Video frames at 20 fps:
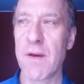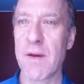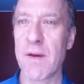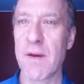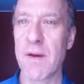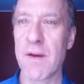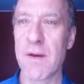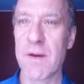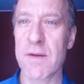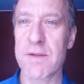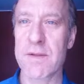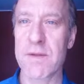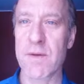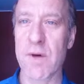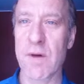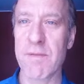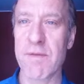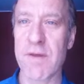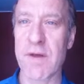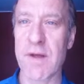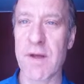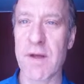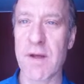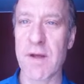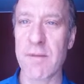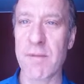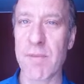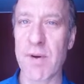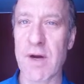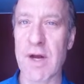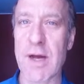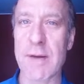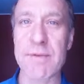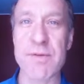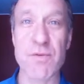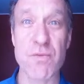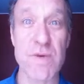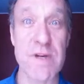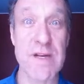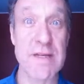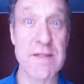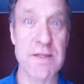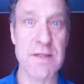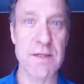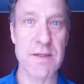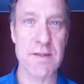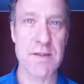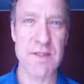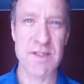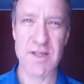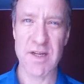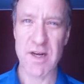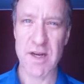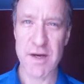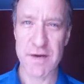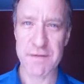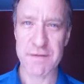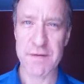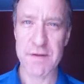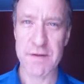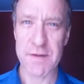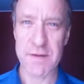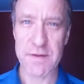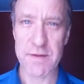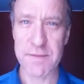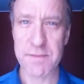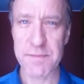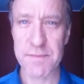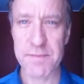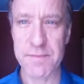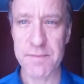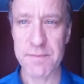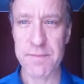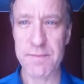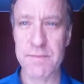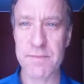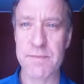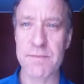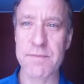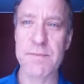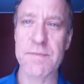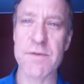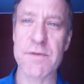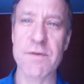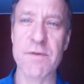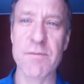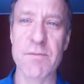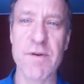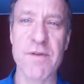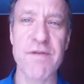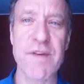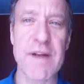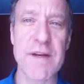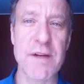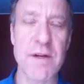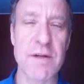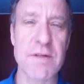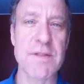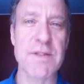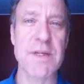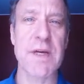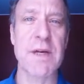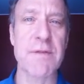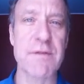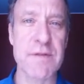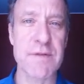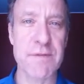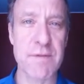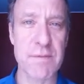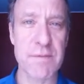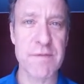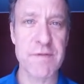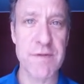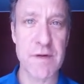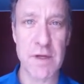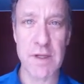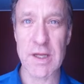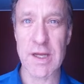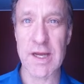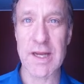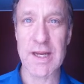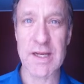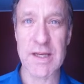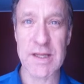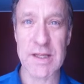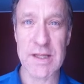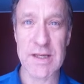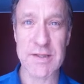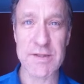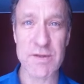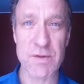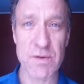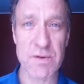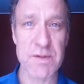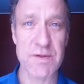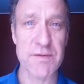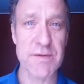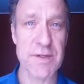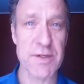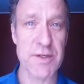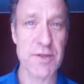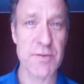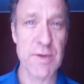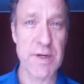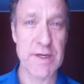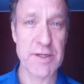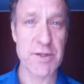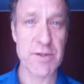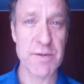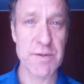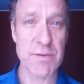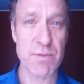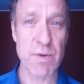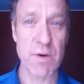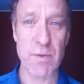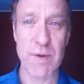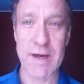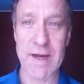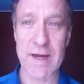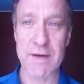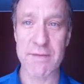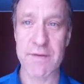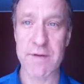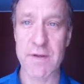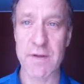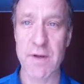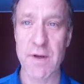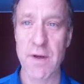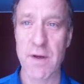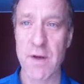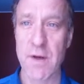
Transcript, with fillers: Uh, so I'm thinking perhaps reason isn't enough to sort of prevent ourselves from falling into these sorts of situations where we have to